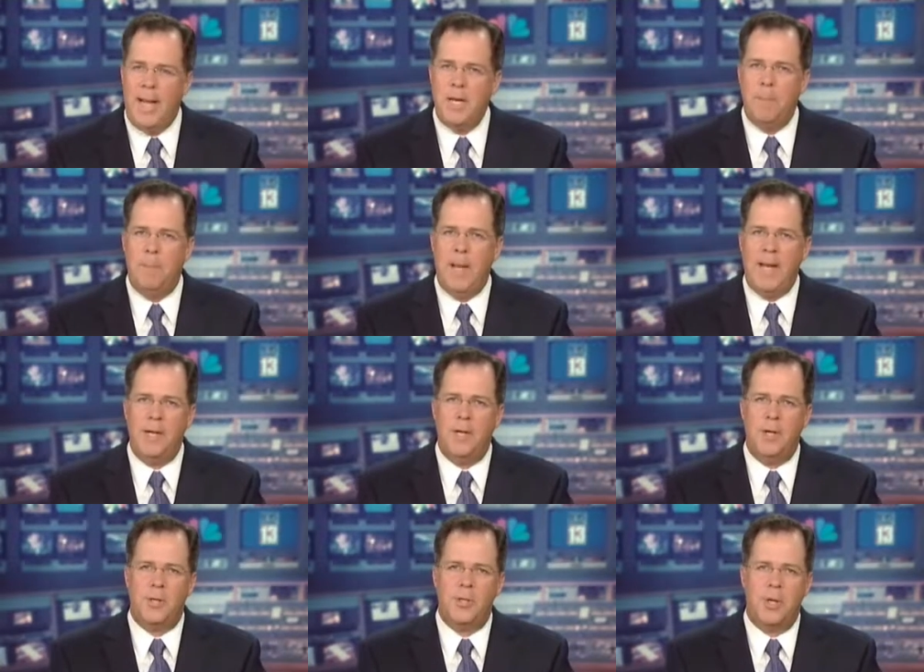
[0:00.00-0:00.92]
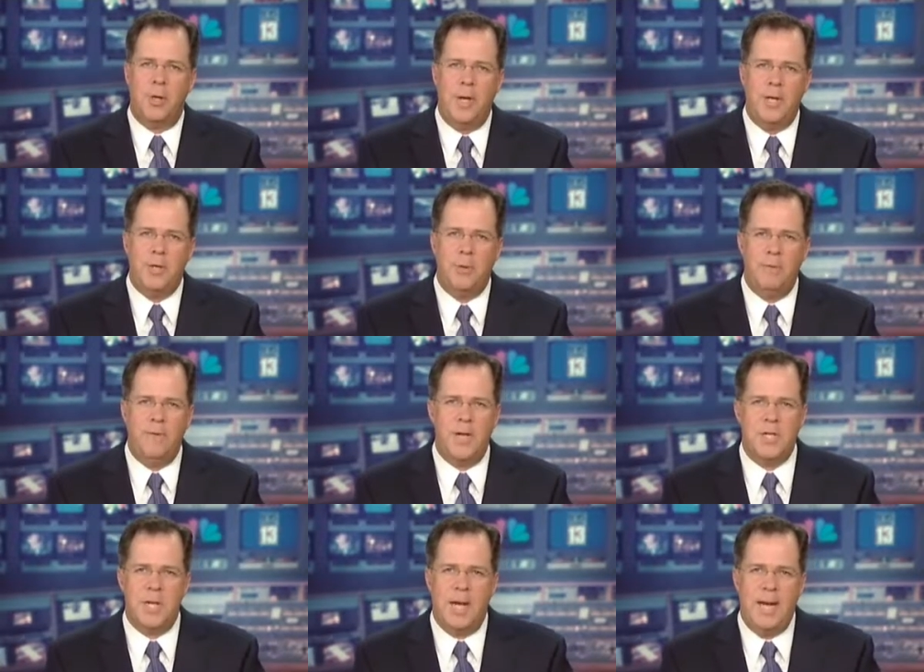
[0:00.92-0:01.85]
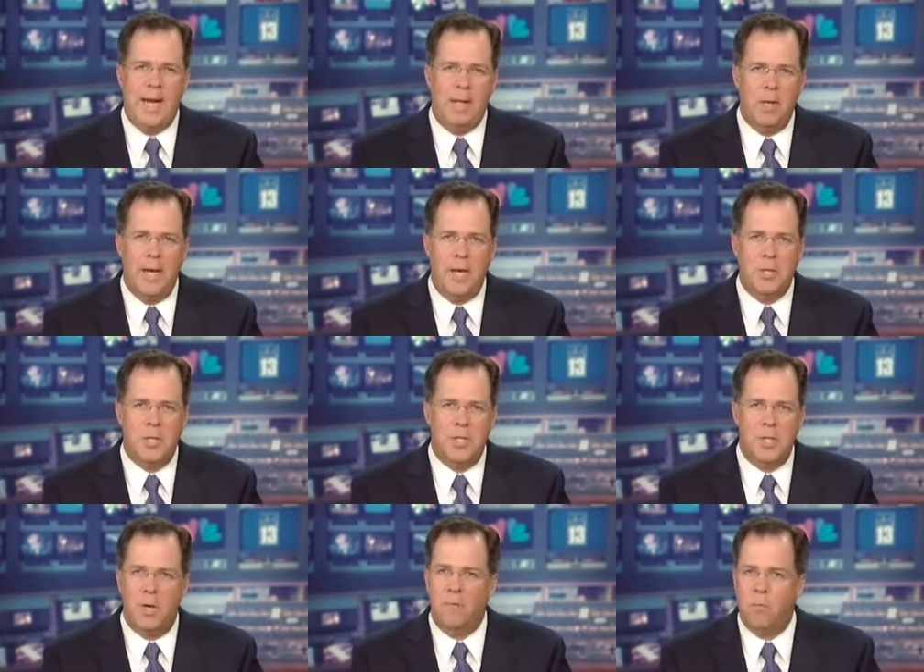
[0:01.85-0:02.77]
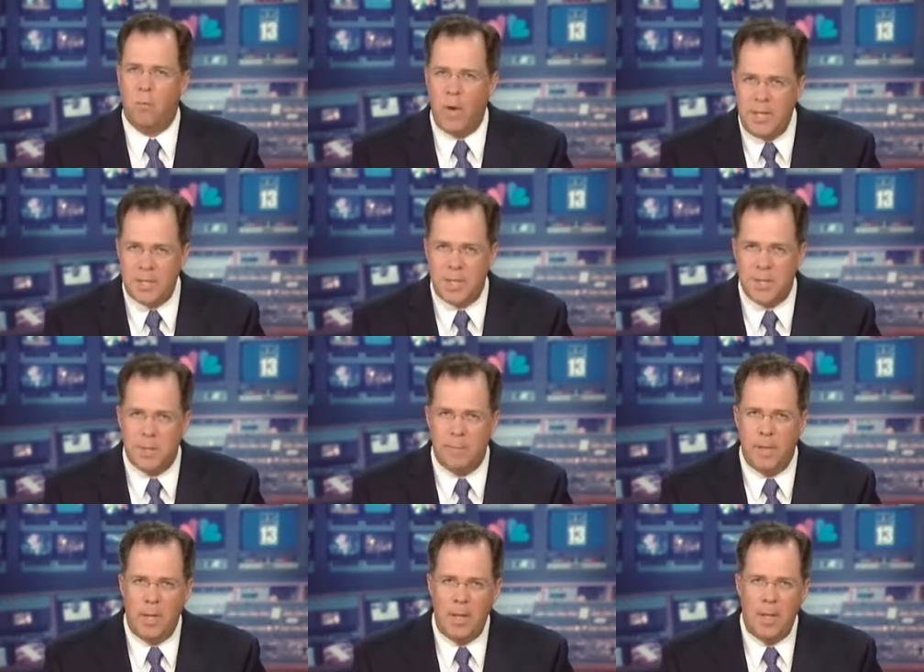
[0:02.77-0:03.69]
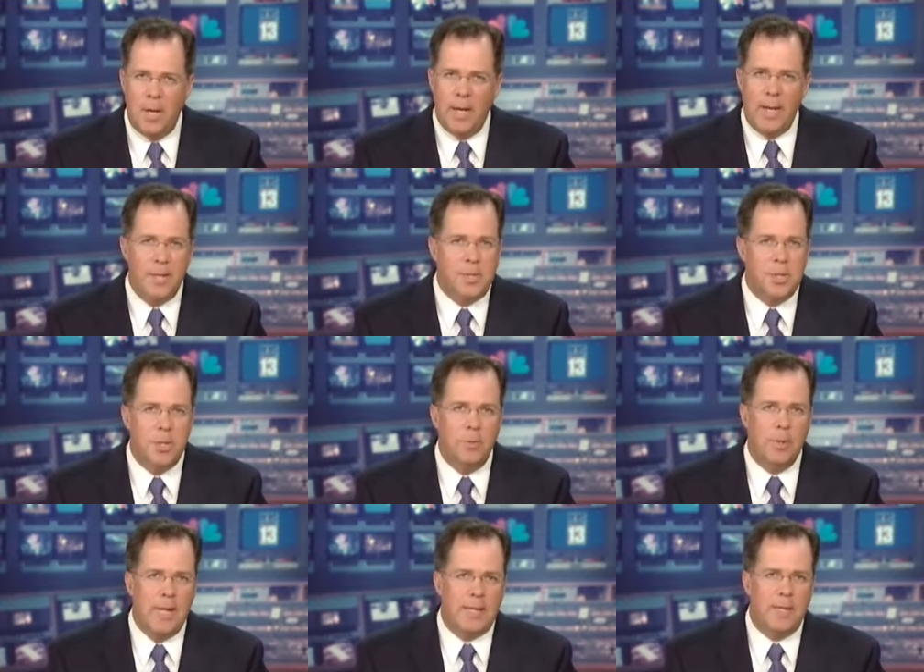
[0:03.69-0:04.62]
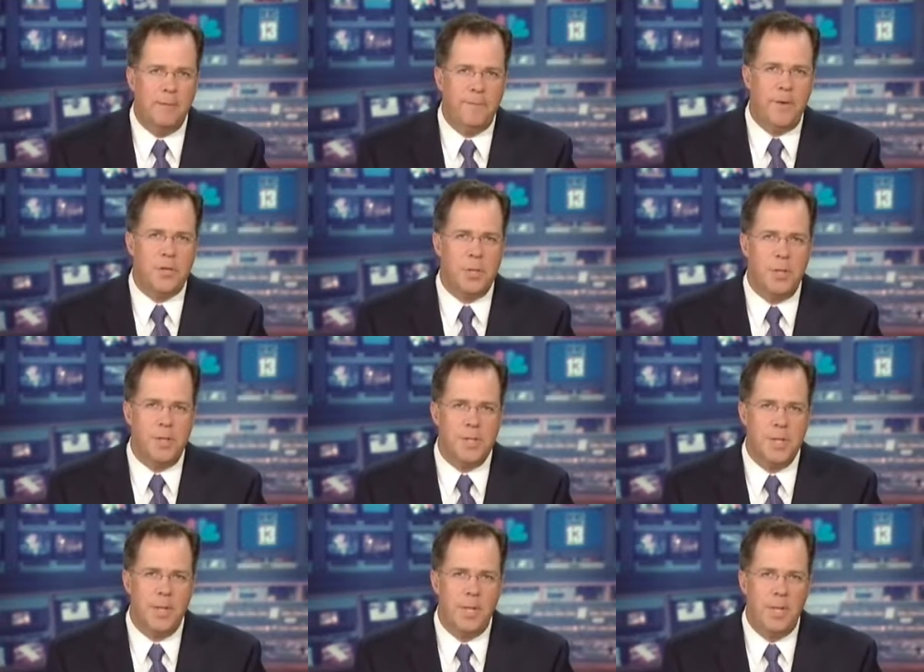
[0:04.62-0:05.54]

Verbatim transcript: independent attorney to investigate allegations of racism against two elected officials.